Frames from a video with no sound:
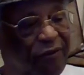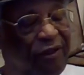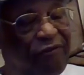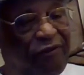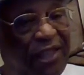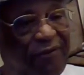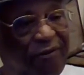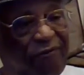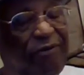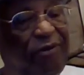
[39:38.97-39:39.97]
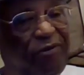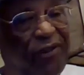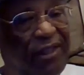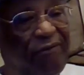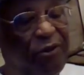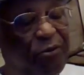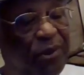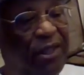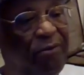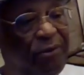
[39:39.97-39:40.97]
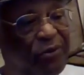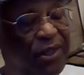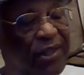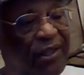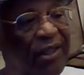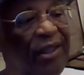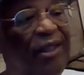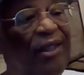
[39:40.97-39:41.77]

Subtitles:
45 to 55 is when I would say